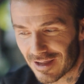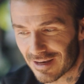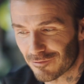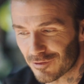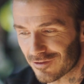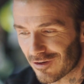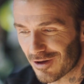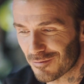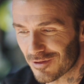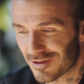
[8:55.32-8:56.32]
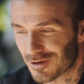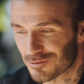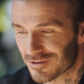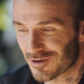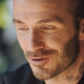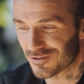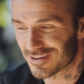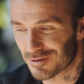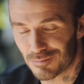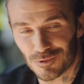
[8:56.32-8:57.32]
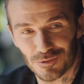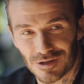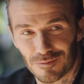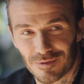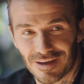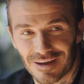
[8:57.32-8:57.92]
and every time that there was a concept boot coming